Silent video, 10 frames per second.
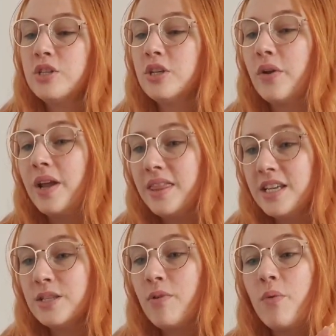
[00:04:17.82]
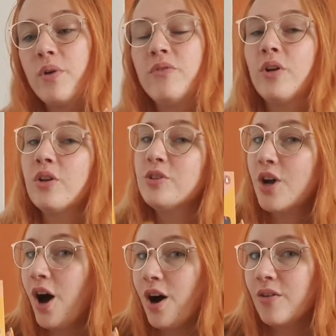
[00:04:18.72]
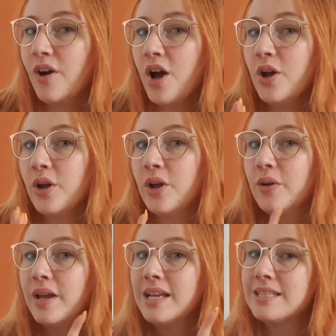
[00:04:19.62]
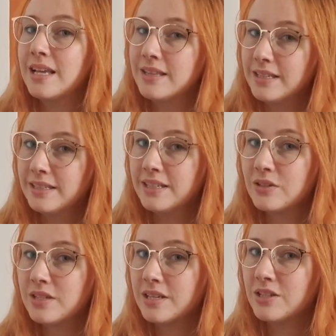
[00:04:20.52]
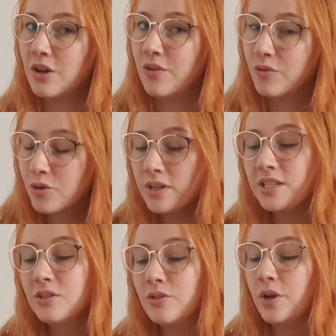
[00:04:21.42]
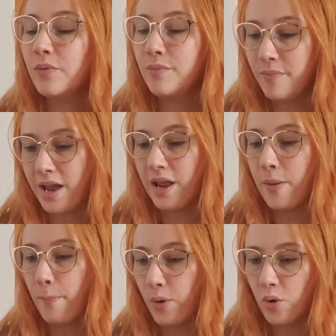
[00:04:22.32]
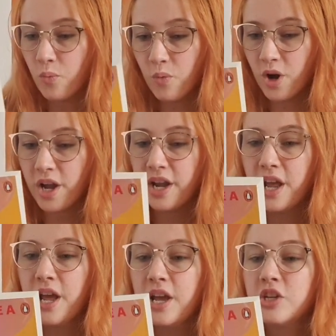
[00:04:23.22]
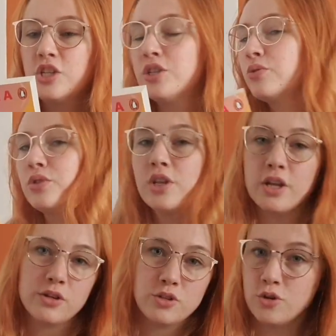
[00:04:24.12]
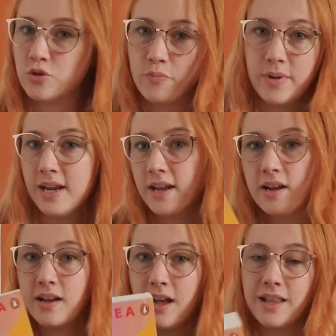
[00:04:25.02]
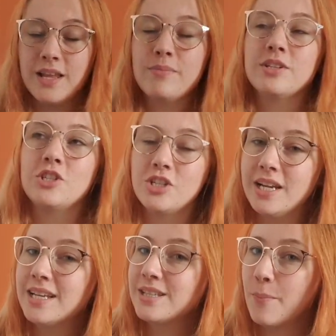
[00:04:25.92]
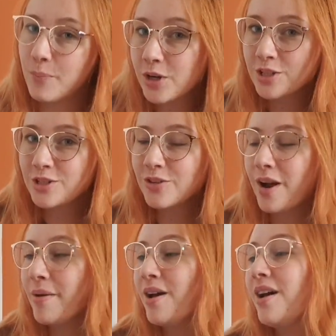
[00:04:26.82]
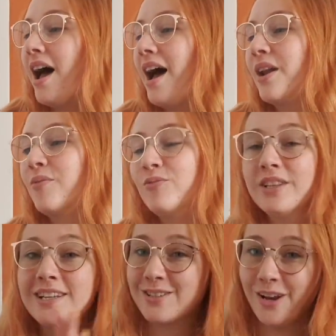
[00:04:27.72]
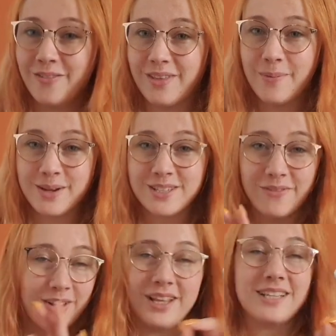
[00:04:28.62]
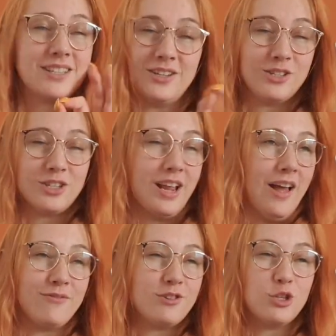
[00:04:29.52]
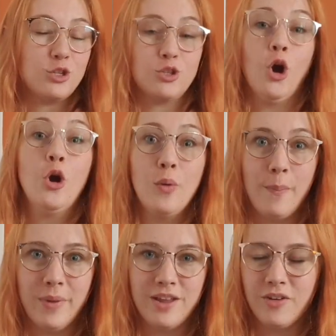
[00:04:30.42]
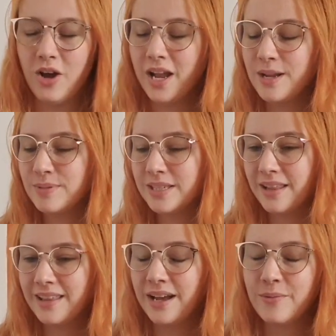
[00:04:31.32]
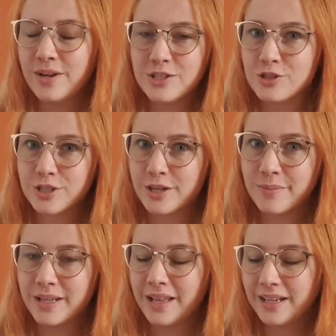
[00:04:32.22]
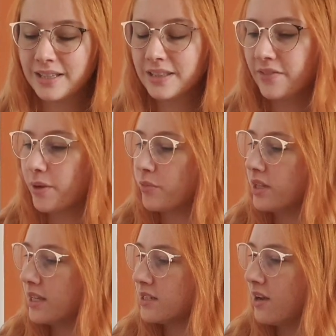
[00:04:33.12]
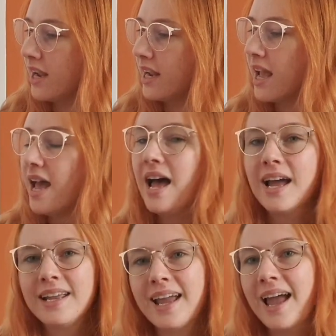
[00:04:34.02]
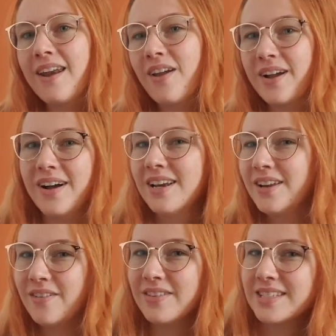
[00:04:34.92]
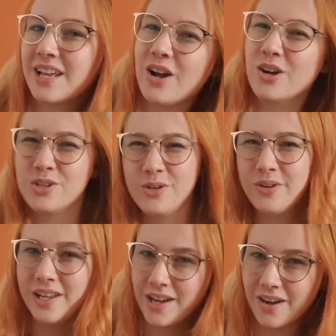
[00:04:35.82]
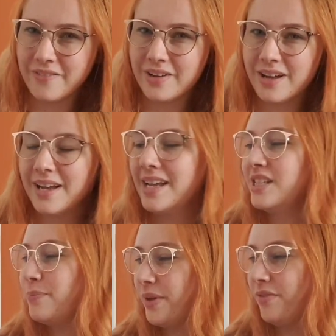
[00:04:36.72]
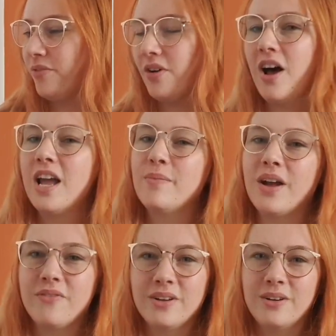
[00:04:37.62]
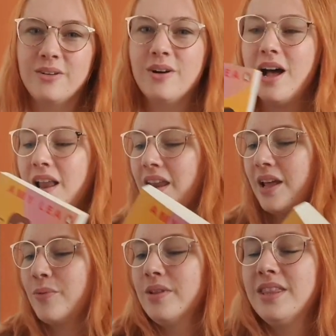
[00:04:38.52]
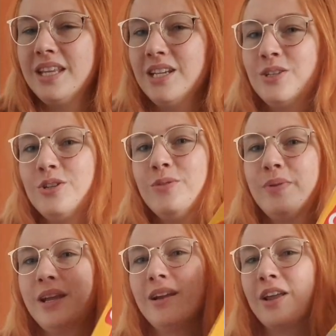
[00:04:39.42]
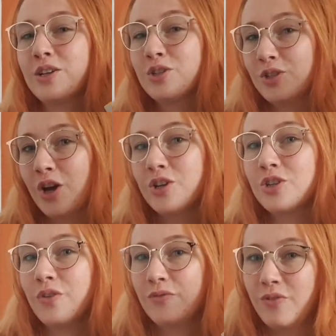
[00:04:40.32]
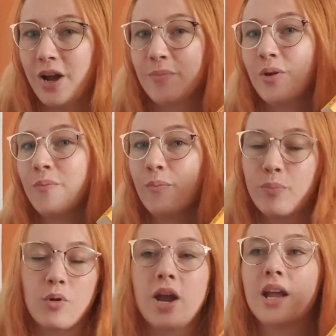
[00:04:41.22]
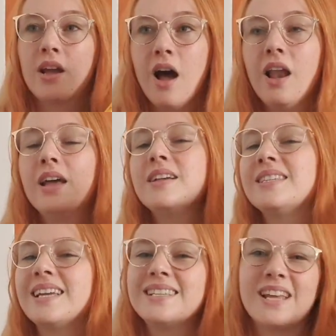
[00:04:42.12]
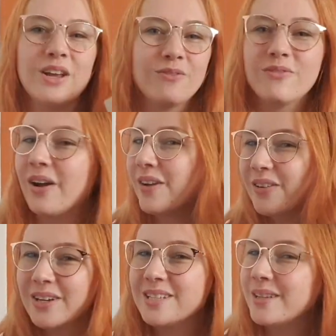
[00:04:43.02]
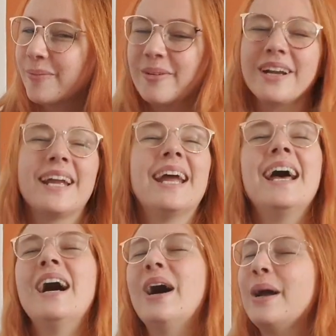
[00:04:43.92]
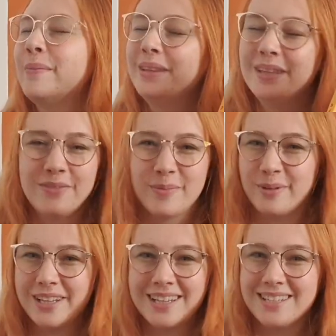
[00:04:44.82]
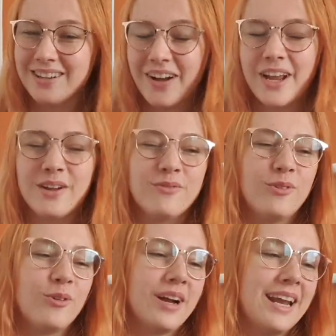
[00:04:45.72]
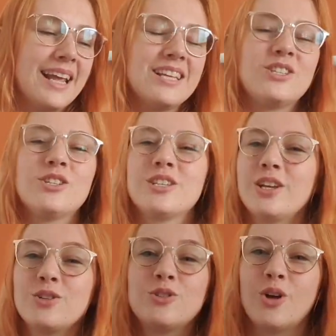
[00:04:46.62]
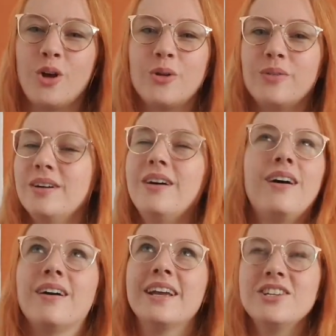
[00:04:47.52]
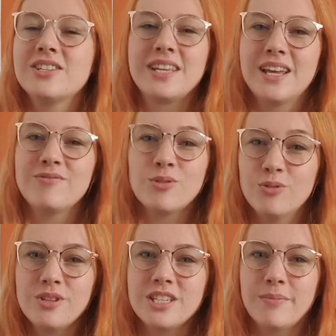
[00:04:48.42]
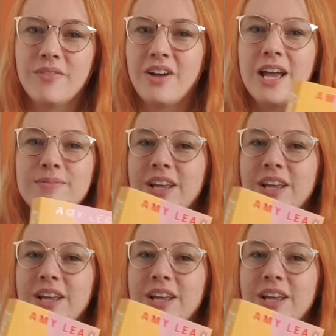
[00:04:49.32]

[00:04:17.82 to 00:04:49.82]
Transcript: So in this one we follow Tara, who is the little sister of Crystal, who we met in book 1. She's also like a social media girly, but she is a bookstagrammer, and I'm really excited for that because I feel like it's gonna just have so many vibes that is just gonna be like living, breathing, dying. Again, I kind of love this like cartoony cover. It's a bit of a vibe. I feel like with these two being like such vibrant, bright colors, it's like very summery. I'm living, breathing, dying for it. It's just like so, it just gives all the summer vibes.